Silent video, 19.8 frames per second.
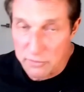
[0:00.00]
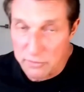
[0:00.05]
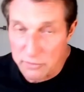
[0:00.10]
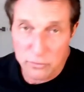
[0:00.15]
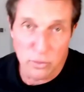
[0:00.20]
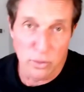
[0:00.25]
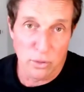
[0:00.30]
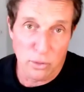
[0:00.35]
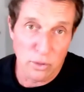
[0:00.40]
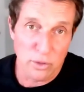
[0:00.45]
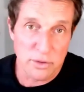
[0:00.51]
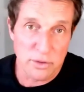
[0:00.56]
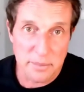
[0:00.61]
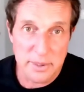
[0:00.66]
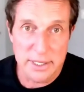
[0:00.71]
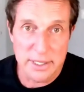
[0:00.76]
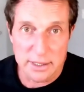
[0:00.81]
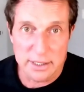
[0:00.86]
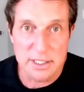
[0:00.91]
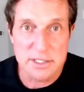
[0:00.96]
or
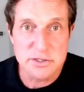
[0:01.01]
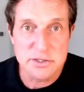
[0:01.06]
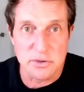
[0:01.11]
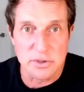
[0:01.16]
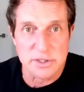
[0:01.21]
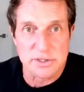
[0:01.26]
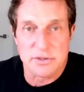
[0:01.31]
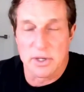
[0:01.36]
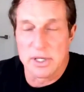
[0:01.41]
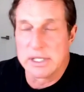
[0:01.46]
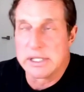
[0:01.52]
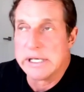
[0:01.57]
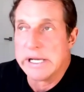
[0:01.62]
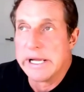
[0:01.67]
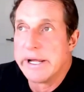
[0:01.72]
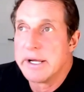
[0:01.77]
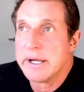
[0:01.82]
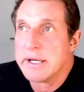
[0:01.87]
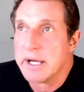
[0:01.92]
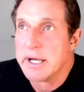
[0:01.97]
orthopedic injuries, right?
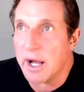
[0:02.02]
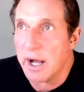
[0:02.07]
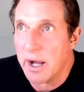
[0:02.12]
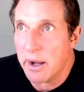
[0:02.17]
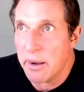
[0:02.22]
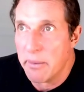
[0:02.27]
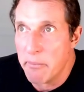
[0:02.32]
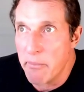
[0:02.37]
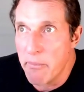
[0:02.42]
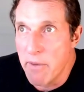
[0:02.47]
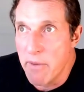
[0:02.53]
Um,